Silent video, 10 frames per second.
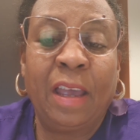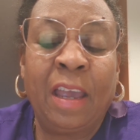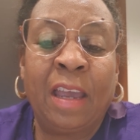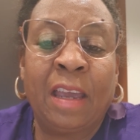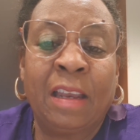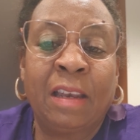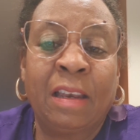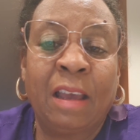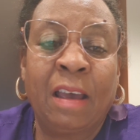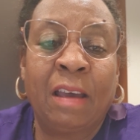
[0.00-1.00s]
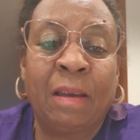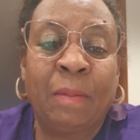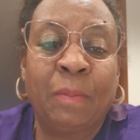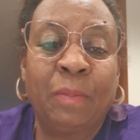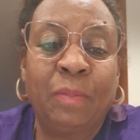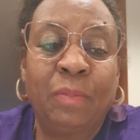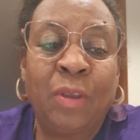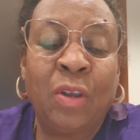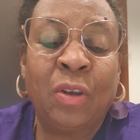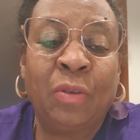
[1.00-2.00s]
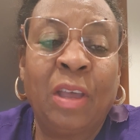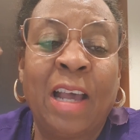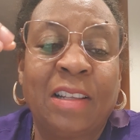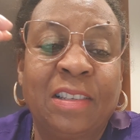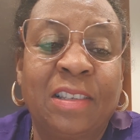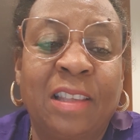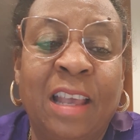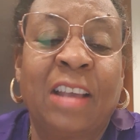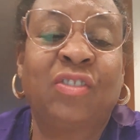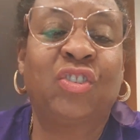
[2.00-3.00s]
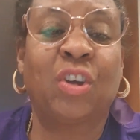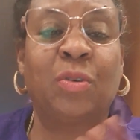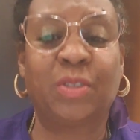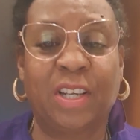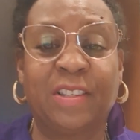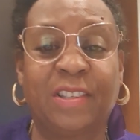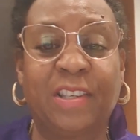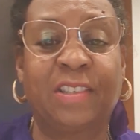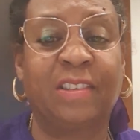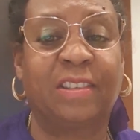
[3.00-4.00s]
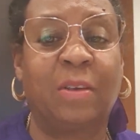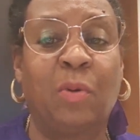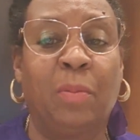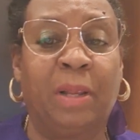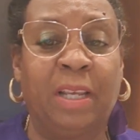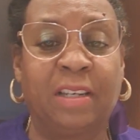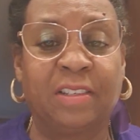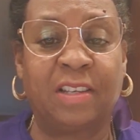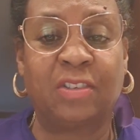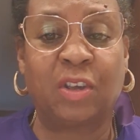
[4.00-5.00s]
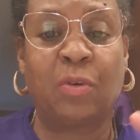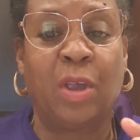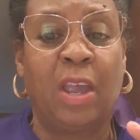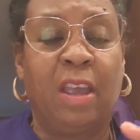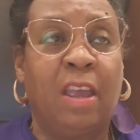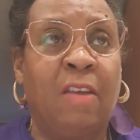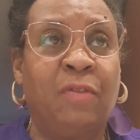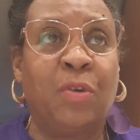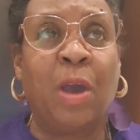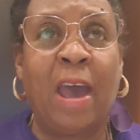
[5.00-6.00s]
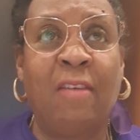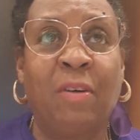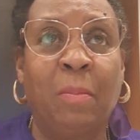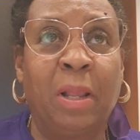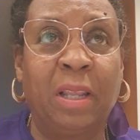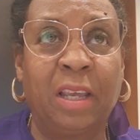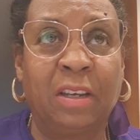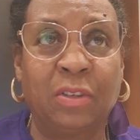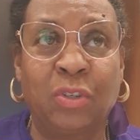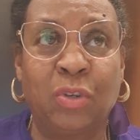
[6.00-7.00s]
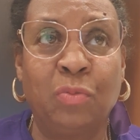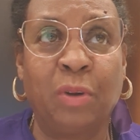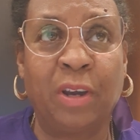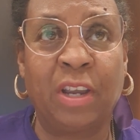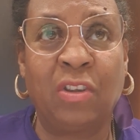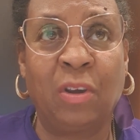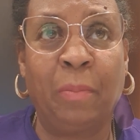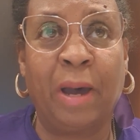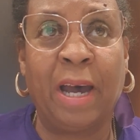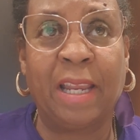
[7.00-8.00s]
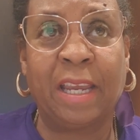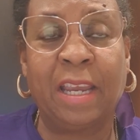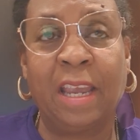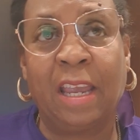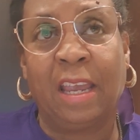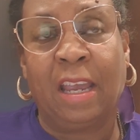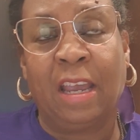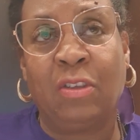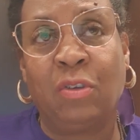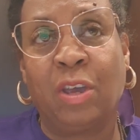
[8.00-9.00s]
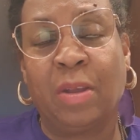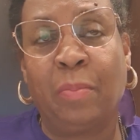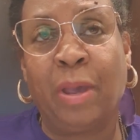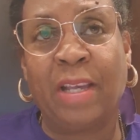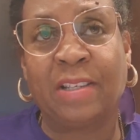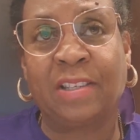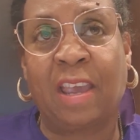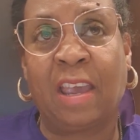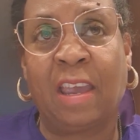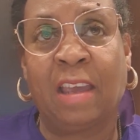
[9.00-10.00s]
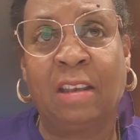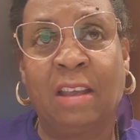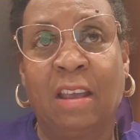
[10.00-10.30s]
and that shows consistency with malignancy. So if you have a malignant tumor in your body and you get a PET scan